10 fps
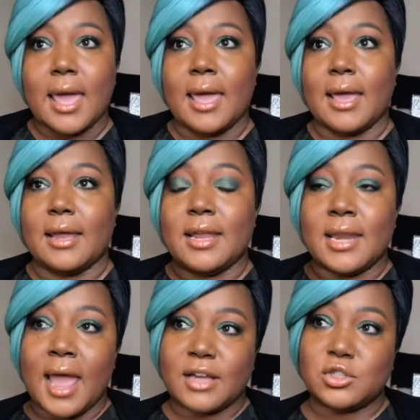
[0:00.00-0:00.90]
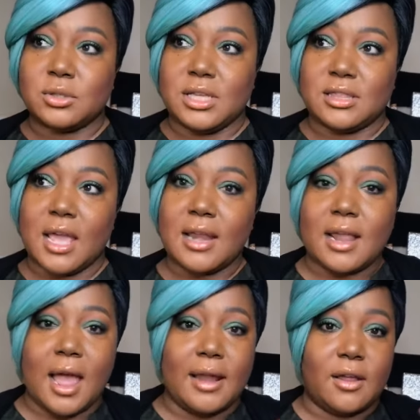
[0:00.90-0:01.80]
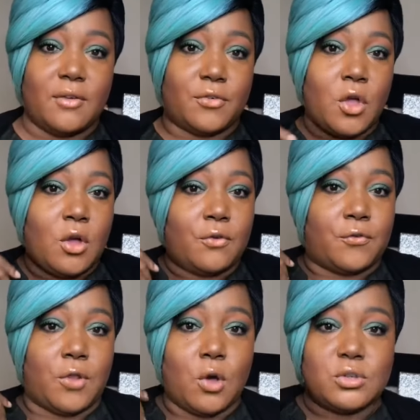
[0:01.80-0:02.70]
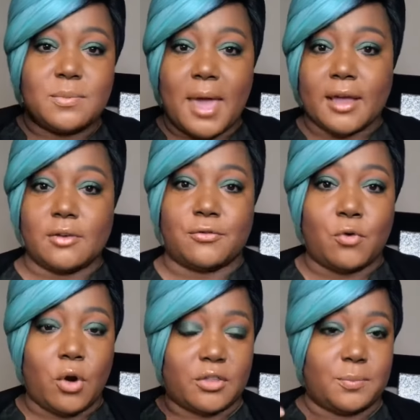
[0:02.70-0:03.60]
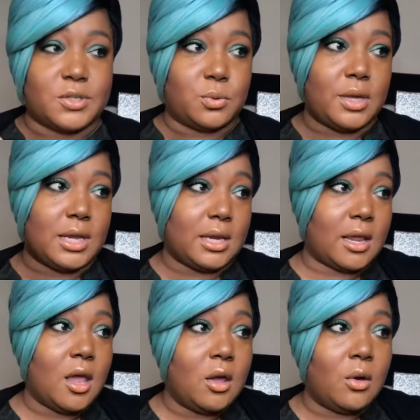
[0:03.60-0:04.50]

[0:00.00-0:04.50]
and it actually then kind of flows back and forth between